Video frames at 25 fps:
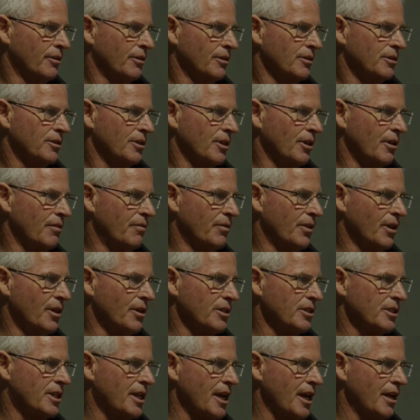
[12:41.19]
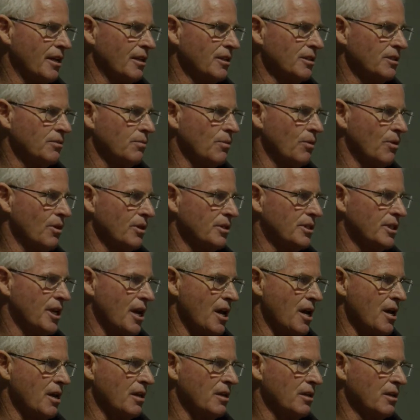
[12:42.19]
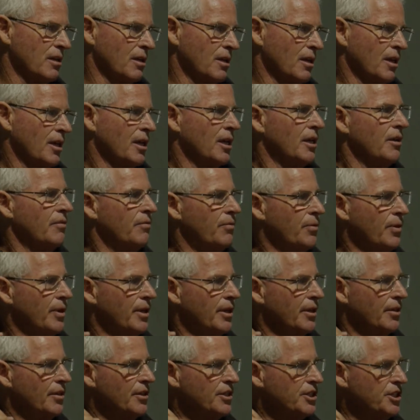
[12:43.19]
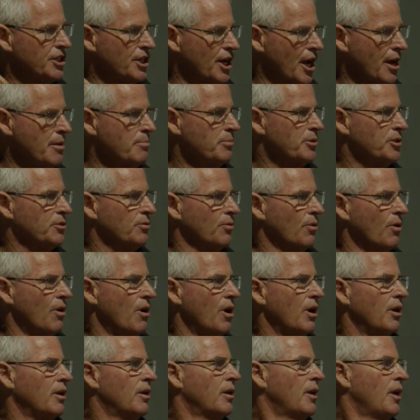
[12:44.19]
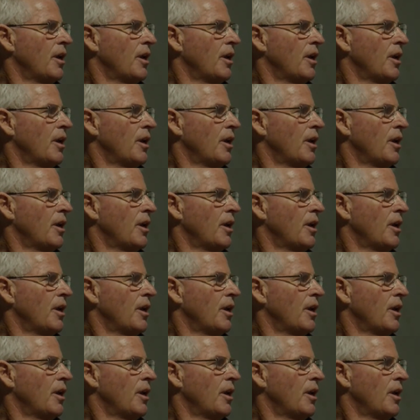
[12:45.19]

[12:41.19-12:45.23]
So even though it's gutless white sand, if we get the shapes right,